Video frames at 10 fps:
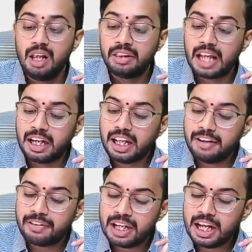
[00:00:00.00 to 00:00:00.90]

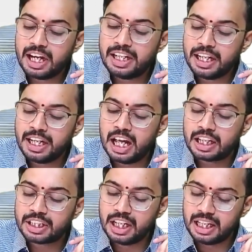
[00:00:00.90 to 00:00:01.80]
35AD
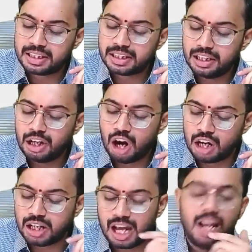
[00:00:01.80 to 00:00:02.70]
deduction is not
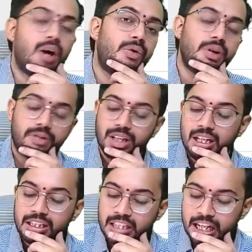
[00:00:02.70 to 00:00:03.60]
allowed.
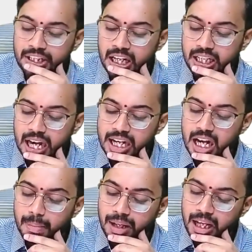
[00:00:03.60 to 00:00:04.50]
Section
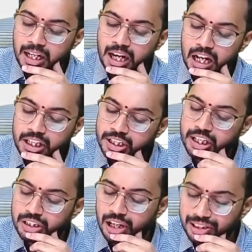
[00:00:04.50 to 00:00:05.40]
10AA deduction is
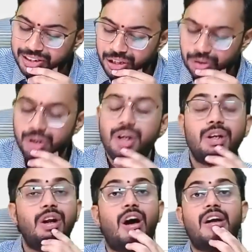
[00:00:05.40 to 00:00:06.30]
also
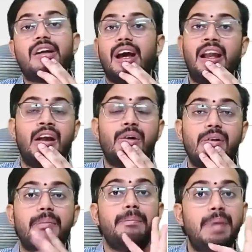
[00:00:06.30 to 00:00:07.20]
not allowed.
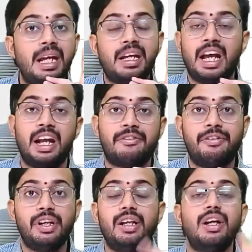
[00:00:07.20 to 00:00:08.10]
Be
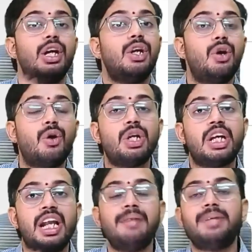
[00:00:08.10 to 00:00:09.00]
careful. Don't
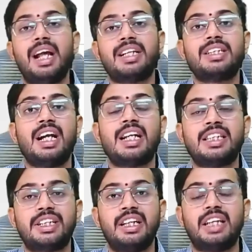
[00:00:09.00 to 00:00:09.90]
claim deduction under
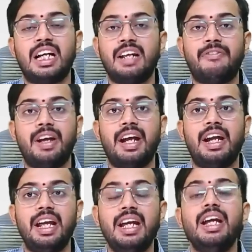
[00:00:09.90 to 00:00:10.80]
section
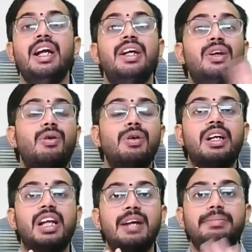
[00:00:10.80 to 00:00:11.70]
35AD. Don't
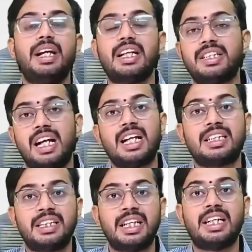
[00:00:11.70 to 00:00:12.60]
claim deduction under
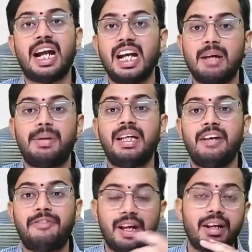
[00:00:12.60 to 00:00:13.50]
section 10AA
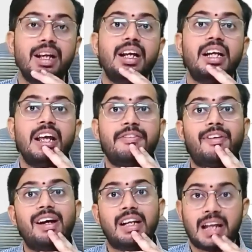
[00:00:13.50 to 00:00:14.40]
for
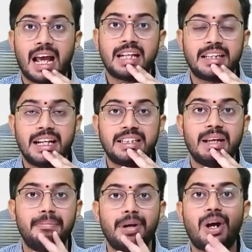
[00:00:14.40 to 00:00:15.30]
default tax regime,
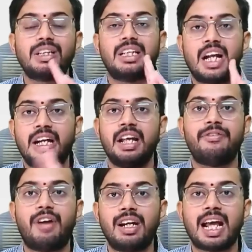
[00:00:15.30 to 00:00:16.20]
because under
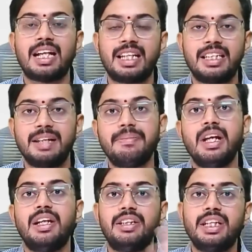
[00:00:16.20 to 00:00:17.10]
default tax regime,
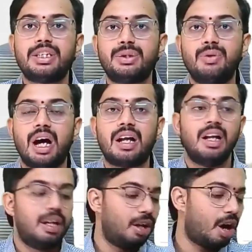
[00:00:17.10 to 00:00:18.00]
these two are
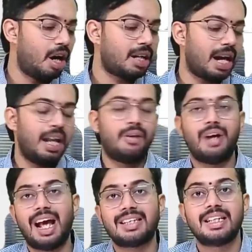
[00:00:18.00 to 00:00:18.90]
not allowed
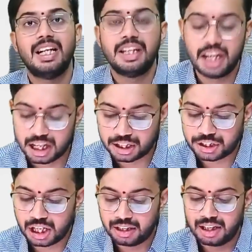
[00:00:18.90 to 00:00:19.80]
as
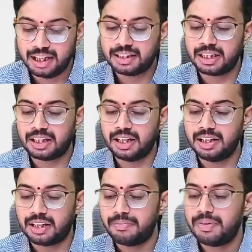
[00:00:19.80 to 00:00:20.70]
deduction. Is it
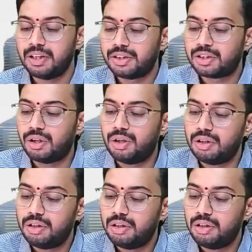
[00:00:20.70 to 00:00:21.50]
clear? So,